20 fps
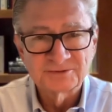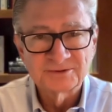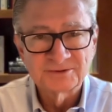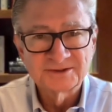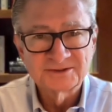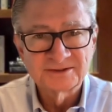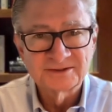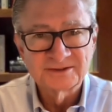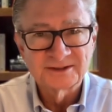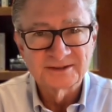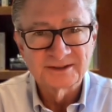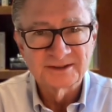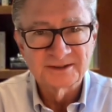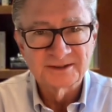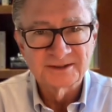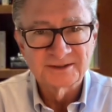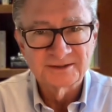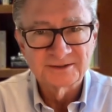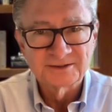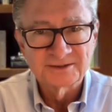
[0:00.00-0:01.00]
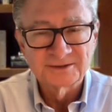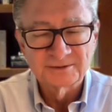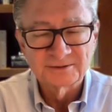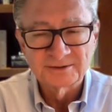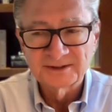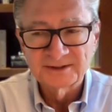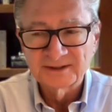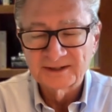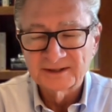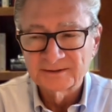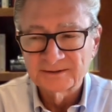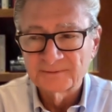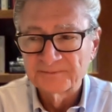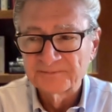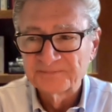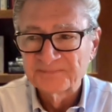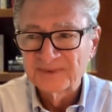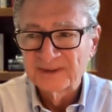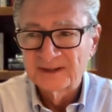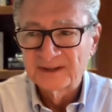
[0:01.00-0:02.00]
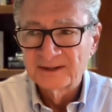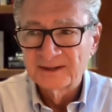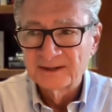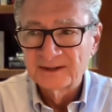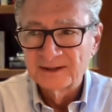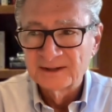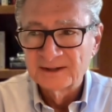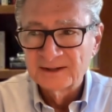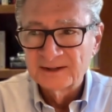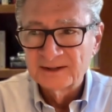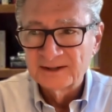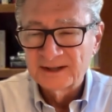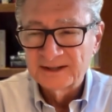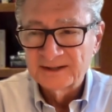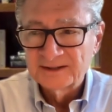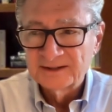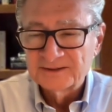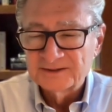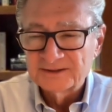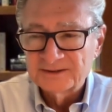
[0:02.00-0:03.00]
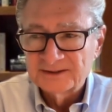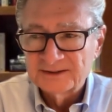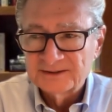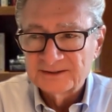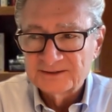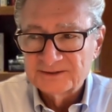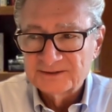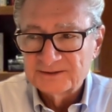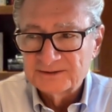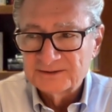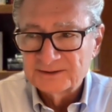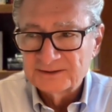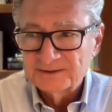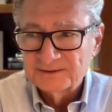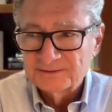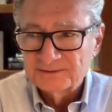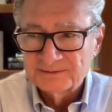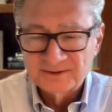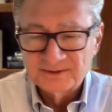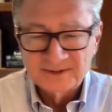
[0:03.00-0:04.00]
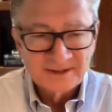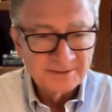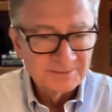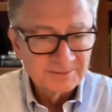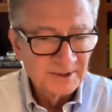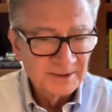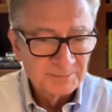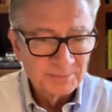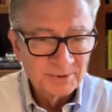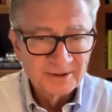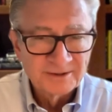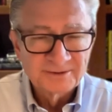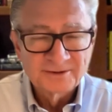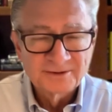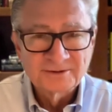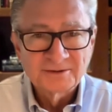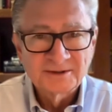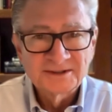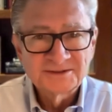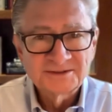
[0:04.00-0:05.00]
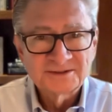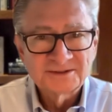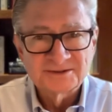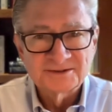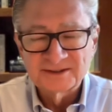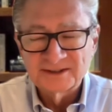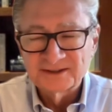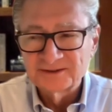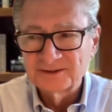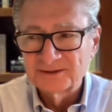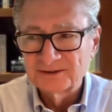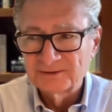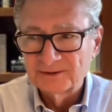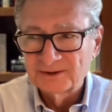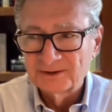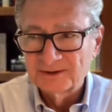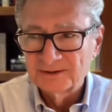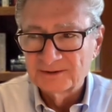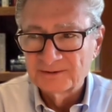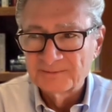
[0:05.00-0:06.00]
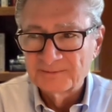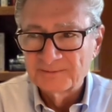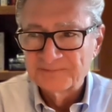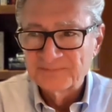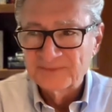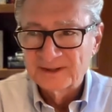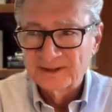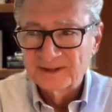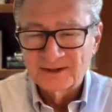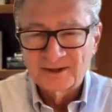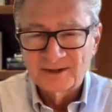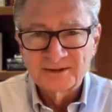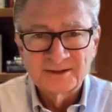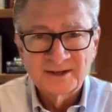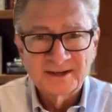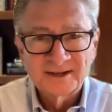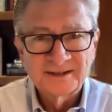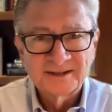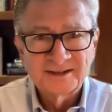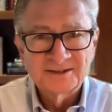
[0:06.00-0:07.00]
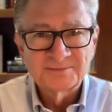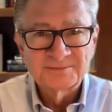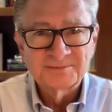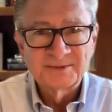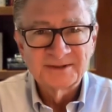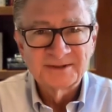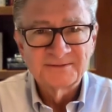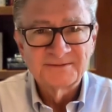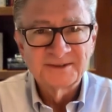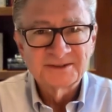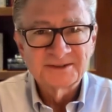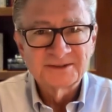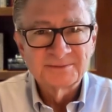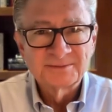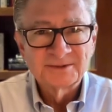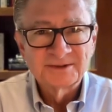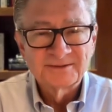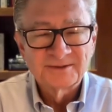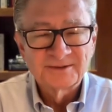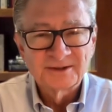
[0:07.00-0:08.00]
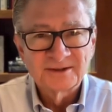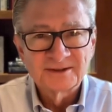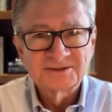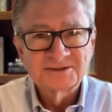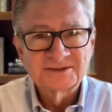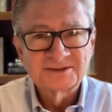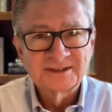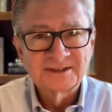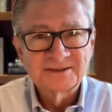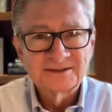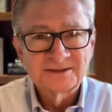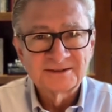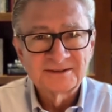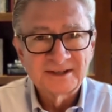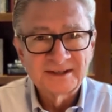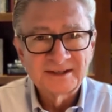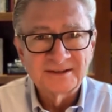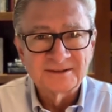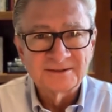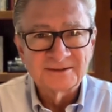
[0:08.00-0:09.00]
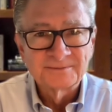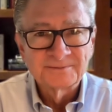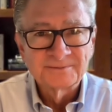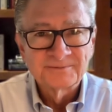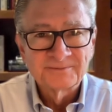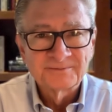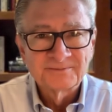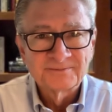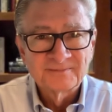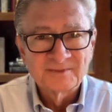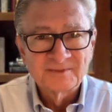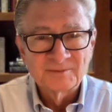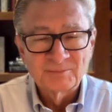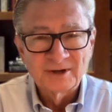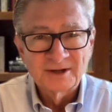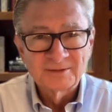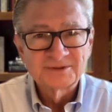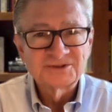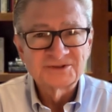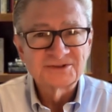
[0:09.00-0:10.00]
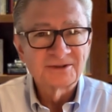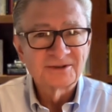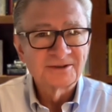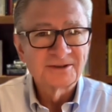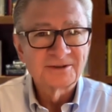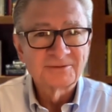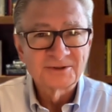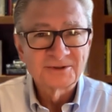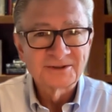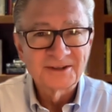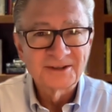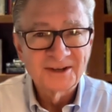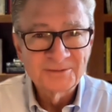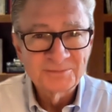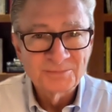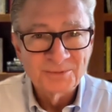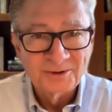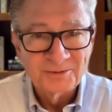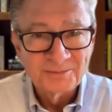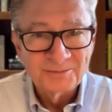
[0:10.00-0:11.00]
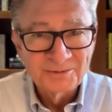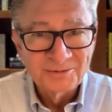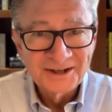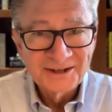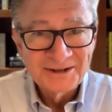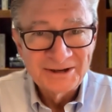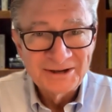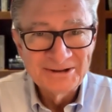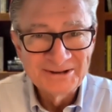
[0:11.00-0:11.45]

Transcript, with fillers: increasingly mm-hmm. linking into it, and and it's it's uh, like my partner Grayson said. You know, our our night has been a victim of our extended day. Mm-hmm. Probably mm-hmm. starting with the light bulb, right?